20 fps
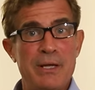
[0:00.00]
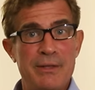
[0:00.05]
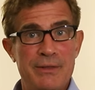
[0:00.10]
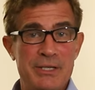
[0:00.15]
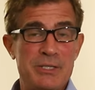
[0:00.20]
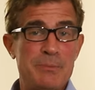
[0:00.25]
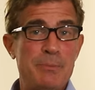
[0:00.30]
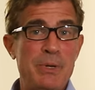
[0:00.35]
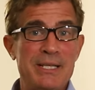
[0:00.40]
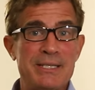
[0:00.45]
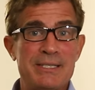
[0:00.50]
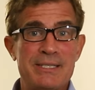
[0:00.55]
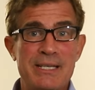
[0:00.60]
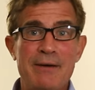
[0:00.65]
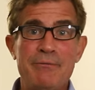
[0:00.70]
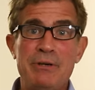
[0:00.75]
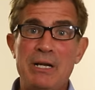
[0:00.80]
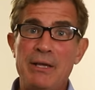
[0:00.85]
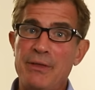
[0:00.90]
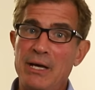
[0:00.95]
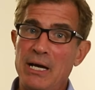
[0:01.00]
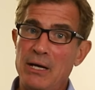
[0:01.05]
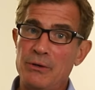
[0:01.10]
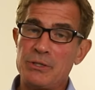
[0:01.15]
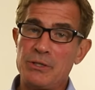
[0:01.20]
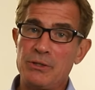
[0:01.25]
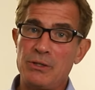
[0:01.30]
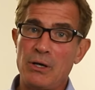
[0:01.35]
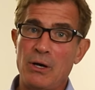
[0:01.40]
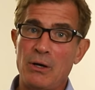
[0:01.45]
They spent
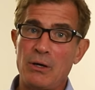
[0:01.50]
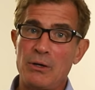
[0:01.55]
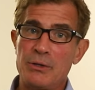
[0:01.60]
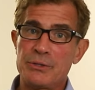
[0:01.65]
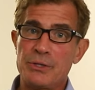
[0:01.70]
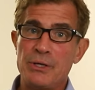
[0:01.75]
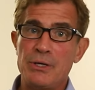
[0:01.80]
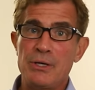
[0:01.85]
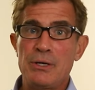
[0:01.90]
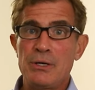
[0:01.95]
$70,000,